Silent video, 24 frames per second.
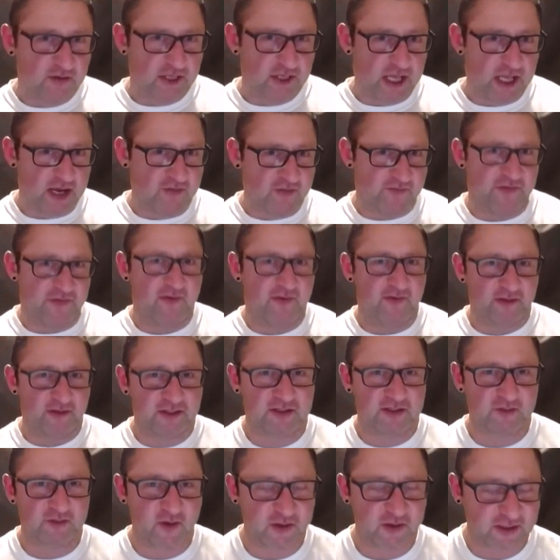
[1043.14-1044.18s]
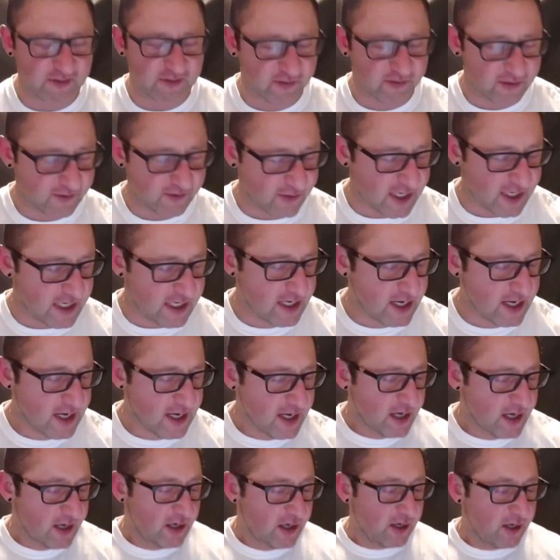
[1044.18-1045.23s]
life, which is most of us, right?
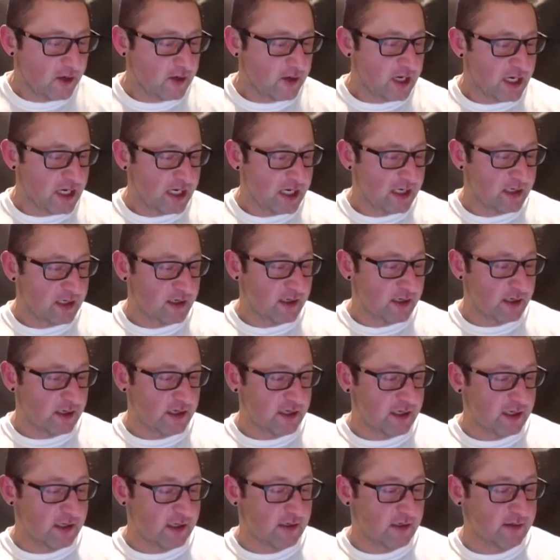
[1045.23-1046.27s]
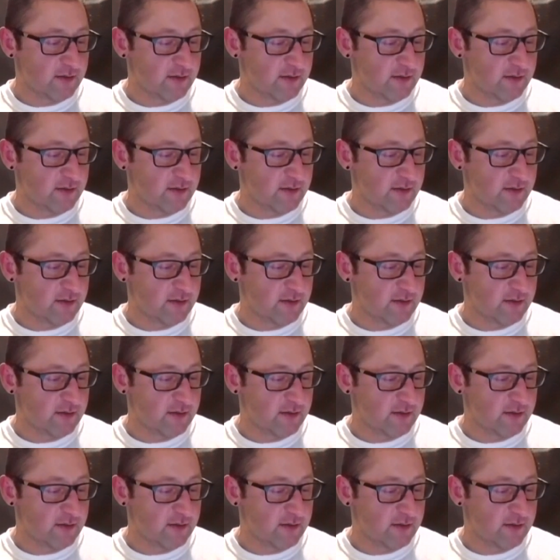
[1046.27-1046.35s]
Okay, uh,